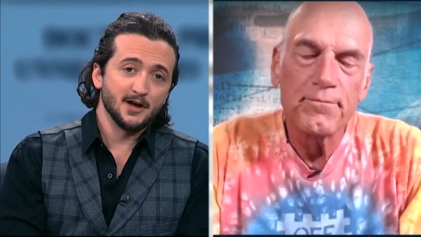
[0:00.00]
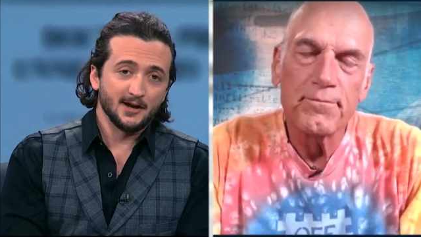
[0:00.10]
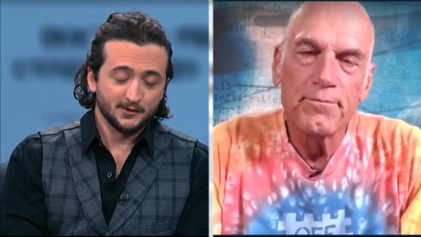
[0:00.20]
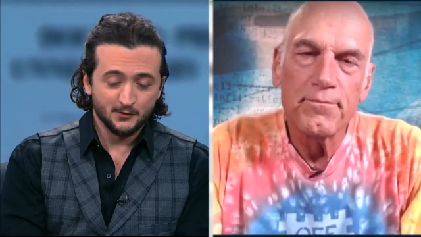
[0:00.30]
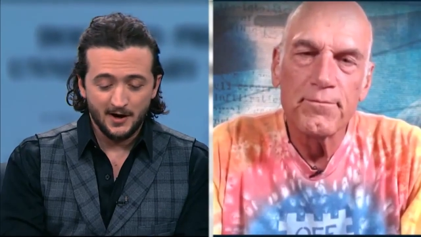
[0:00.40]

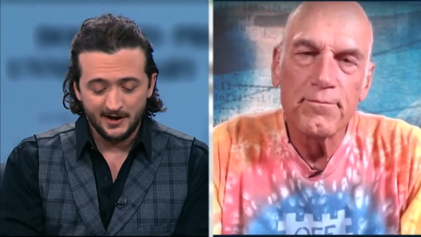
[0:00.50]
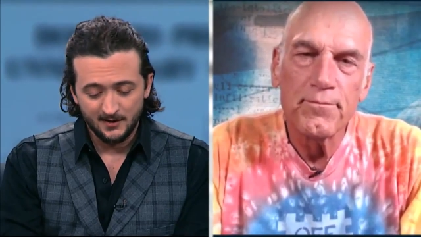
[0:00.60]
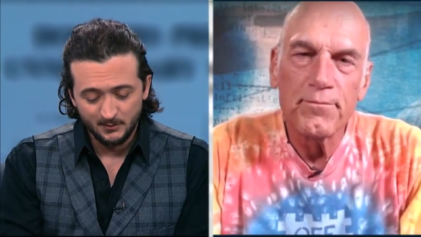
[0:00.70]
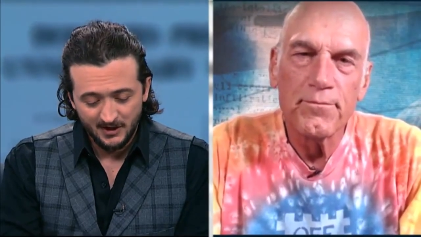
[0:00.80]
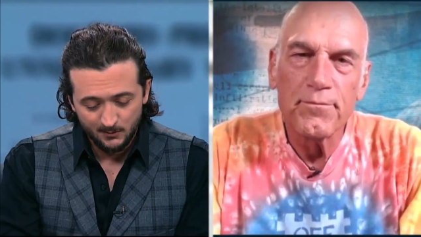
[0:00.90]
Speaker 1: not a threat.
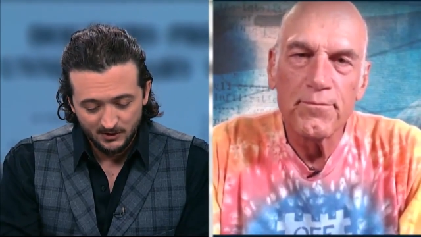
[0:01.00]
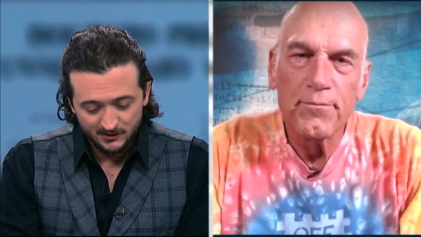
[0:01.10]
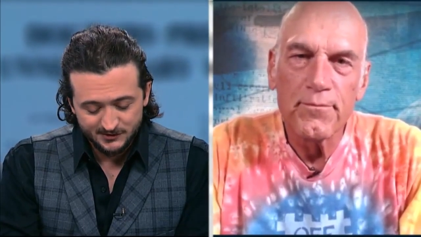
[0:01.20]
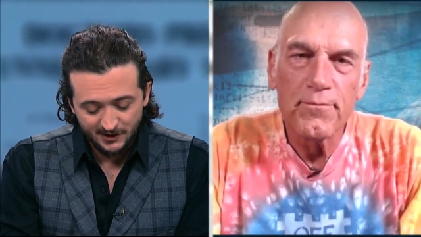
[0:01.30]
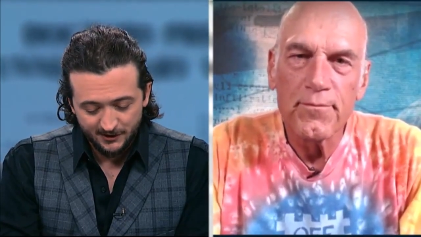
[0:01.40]
I mean, I'm a
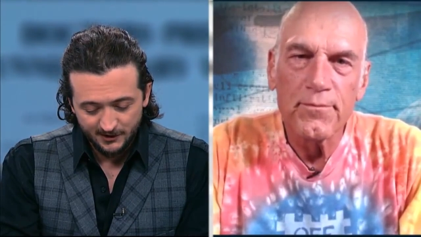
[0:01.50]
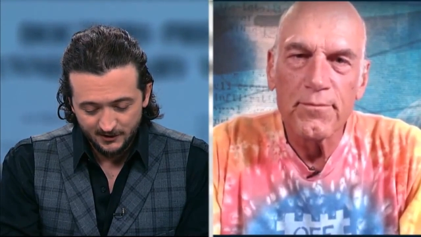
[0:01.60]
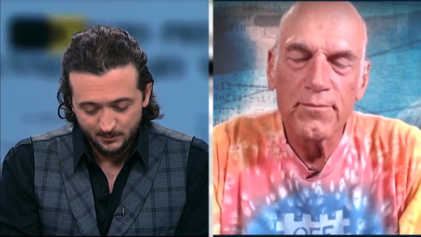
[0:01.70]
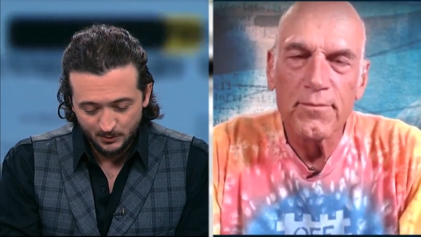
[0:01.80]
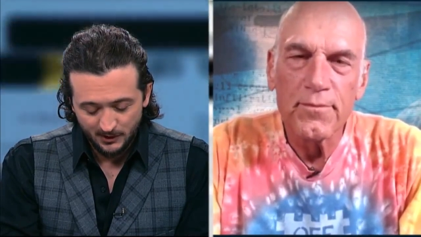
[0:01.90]
little scared of
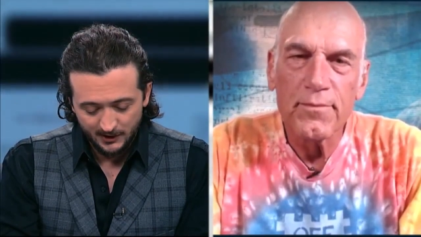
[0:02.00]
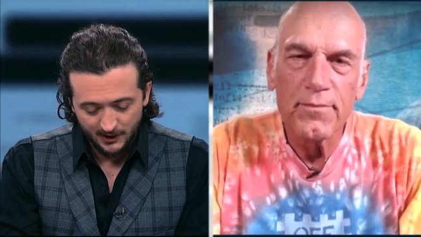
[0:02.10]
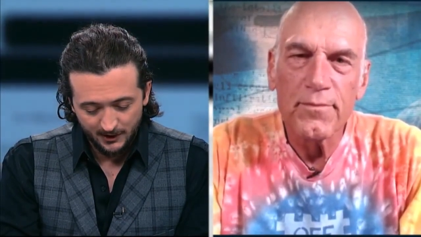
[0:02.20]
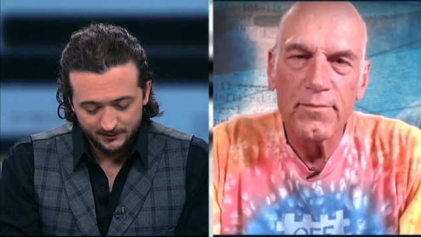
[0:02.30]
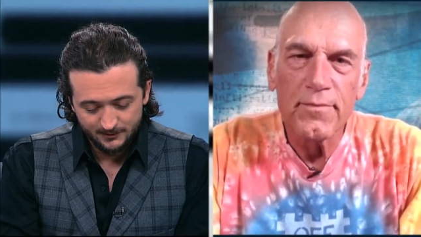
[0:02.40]
you, but
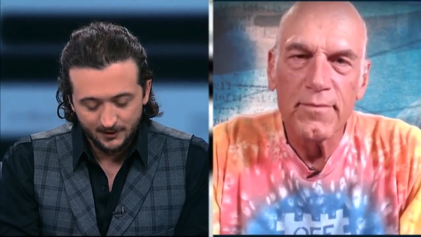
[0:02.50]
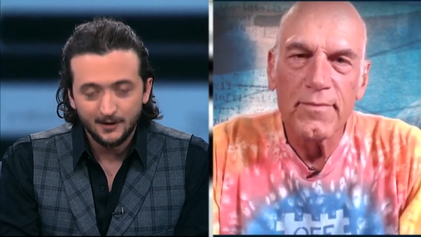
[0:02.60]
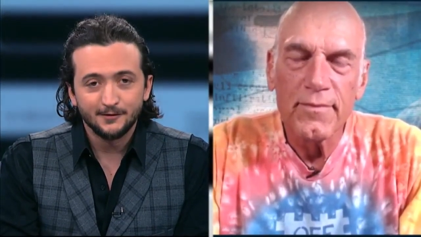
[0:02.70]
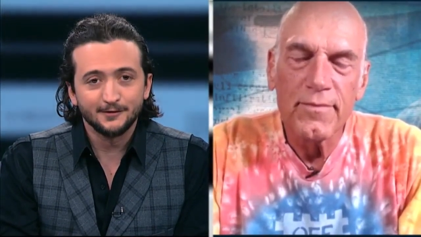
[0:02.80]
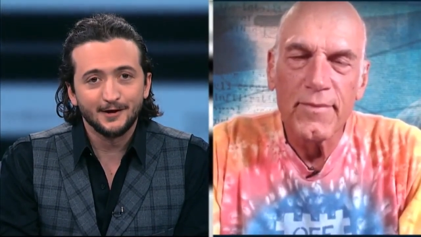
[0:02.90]
uh,
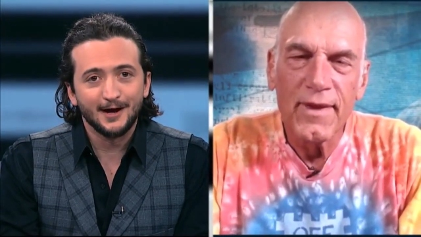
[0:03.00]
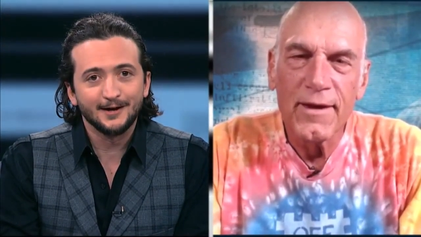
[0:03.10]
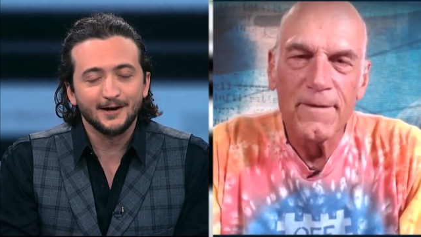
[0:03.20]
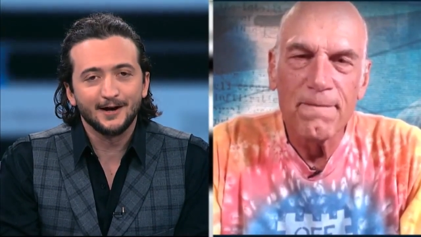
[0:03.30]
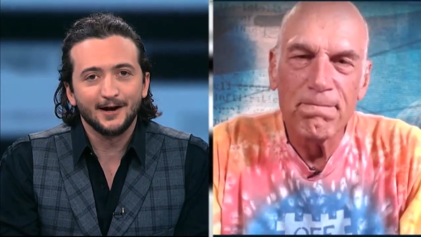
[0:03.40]
other than that,
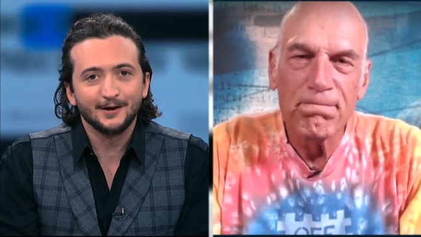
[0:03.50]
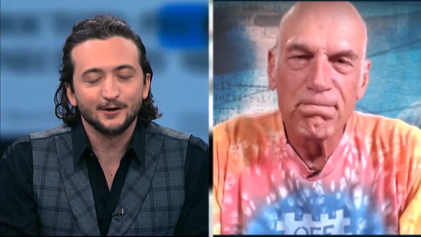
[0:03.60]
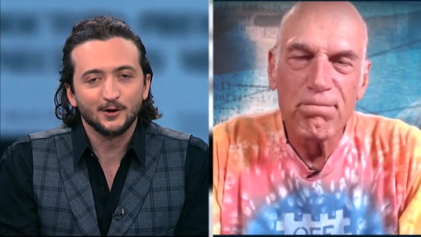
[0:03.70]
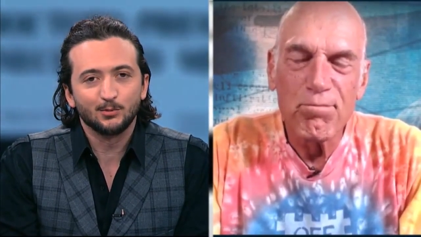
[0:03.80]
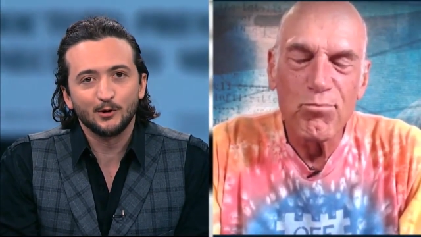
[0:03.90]
I, I hear
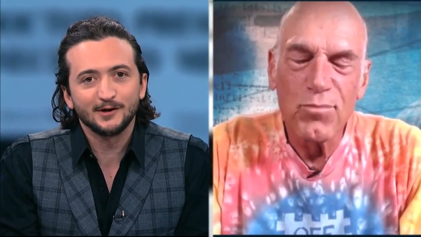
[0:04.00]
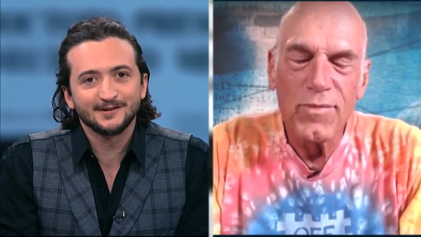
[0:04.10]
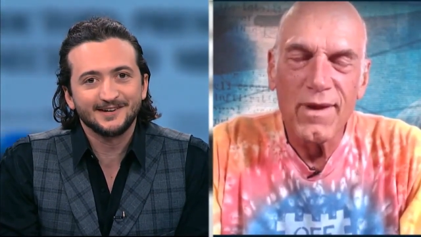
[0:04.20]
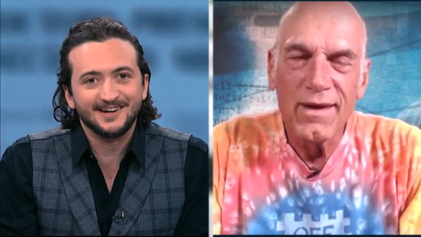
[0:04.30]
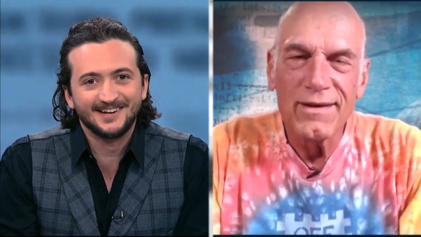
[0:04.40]
your point.
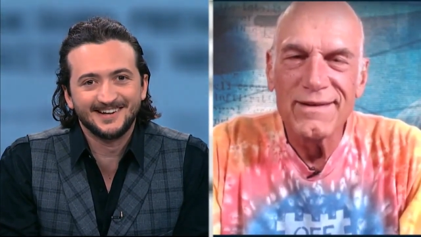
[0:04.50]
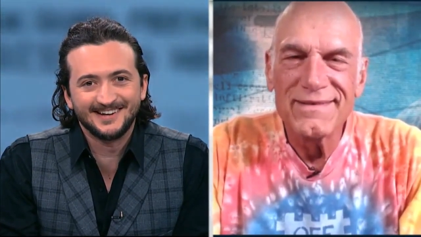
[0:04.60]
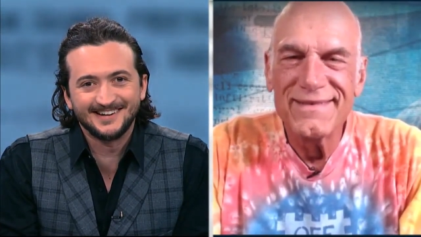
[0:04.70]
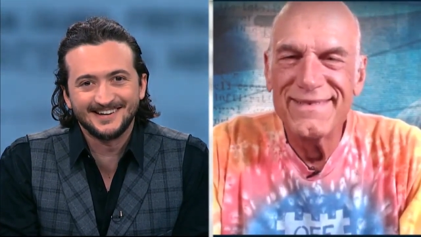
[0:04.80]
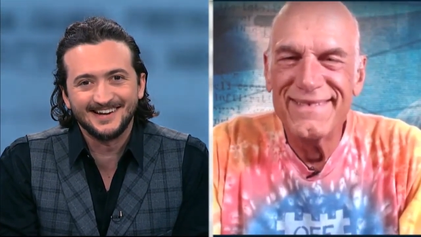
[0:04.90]

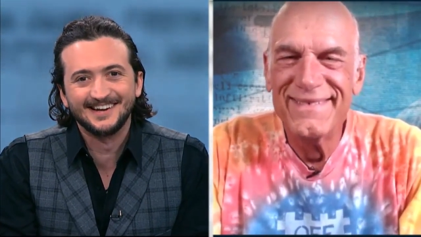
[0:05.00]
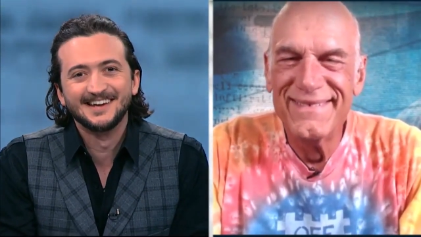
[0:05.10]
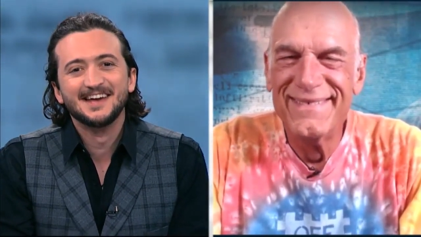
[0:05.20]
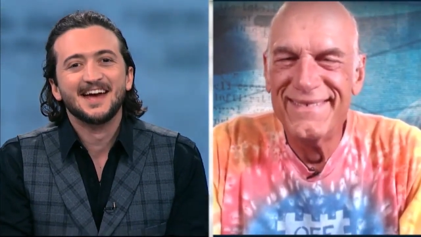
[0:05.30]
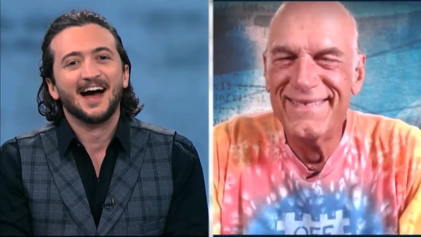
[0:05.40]

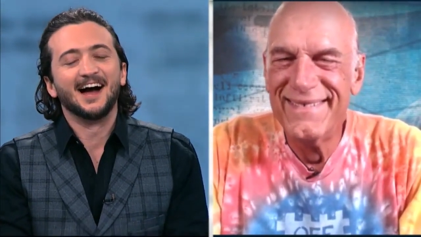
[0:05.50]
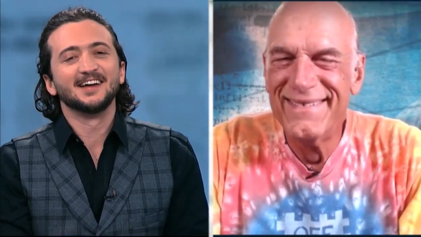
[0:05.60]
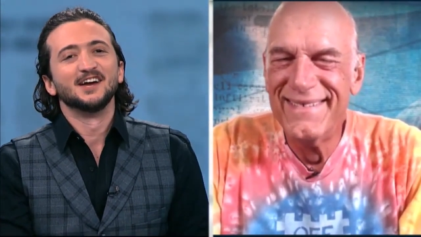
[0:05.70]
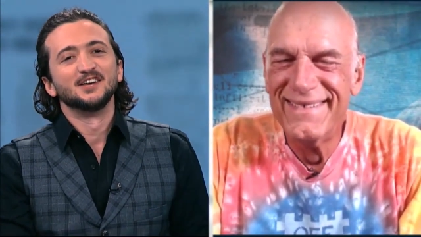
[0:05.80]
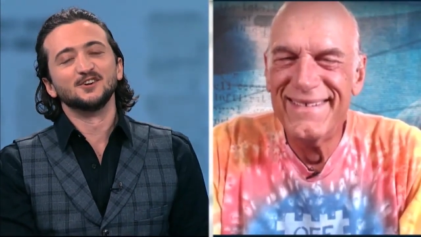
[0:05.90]

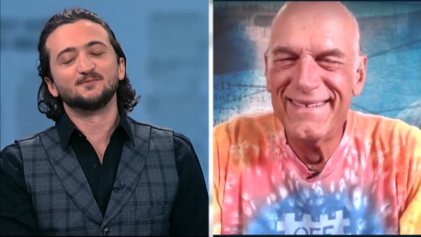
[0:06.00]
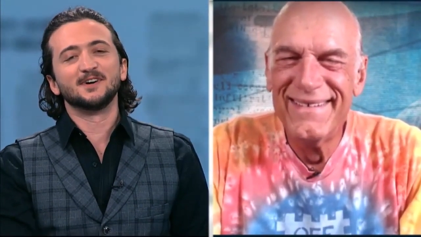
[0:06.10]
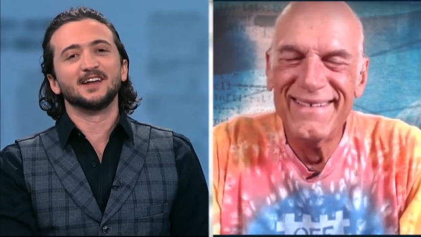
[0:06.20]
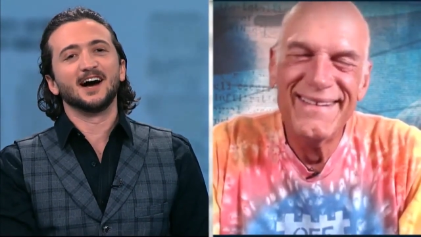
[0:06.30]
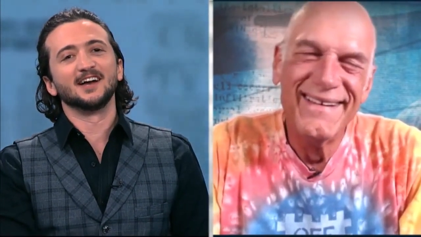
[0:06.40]
I, you've
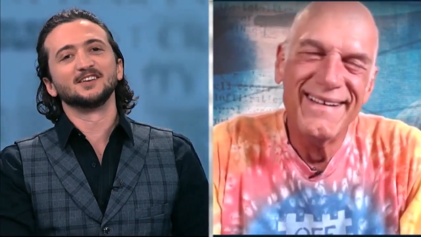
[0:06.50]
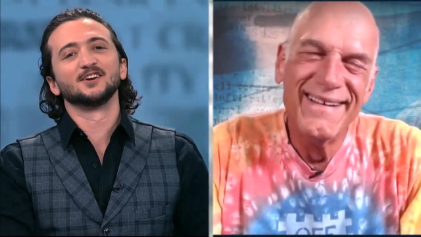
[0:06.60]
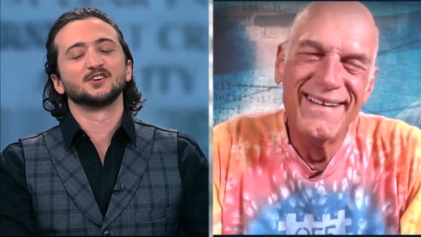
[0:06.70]
been, uh, you,